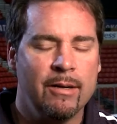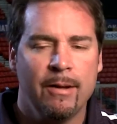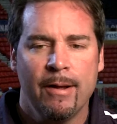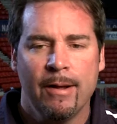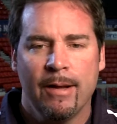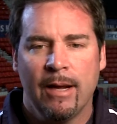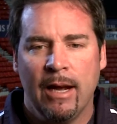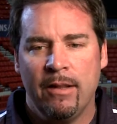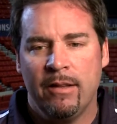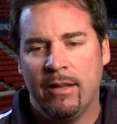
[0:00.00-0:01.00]
And
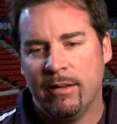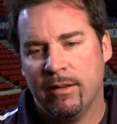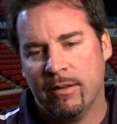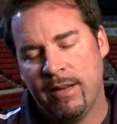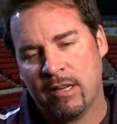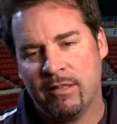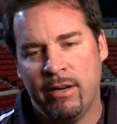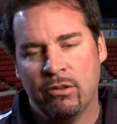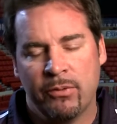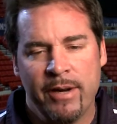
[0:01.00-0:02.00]
then the next
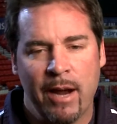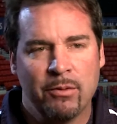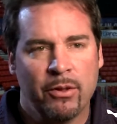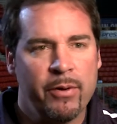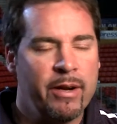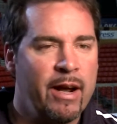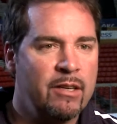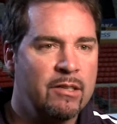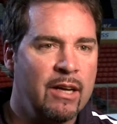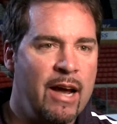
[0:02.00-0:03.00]
night, it was 3 games in 3
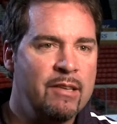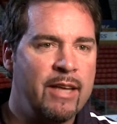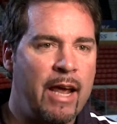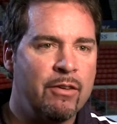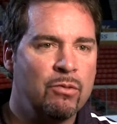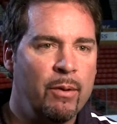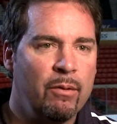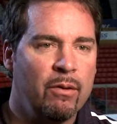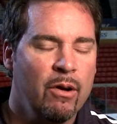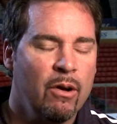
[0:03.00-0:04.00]
nights. The guys gave us
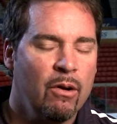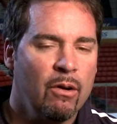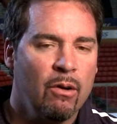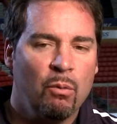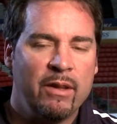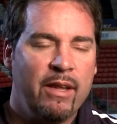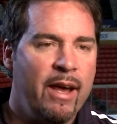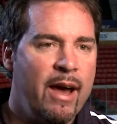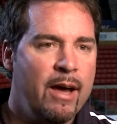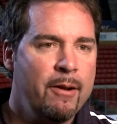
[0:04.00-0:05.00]
what they
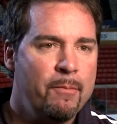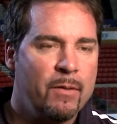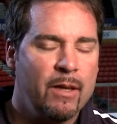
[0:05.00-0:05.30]
had.